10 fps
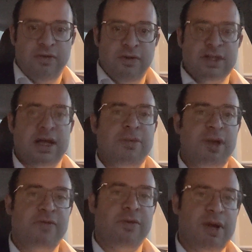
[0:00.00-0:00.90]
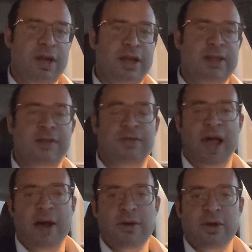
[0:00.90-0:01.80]
For example, everyone needs
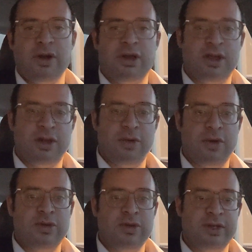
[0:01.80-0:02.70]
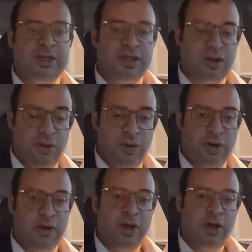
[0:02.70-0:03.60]
flour. You go to the grocery store,
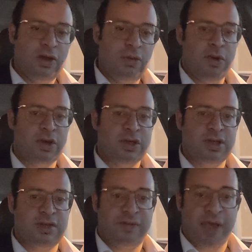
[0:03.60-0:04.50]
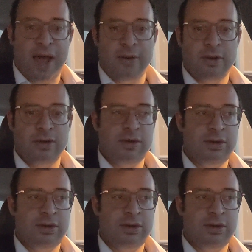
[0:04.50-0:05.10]
you purchase flour,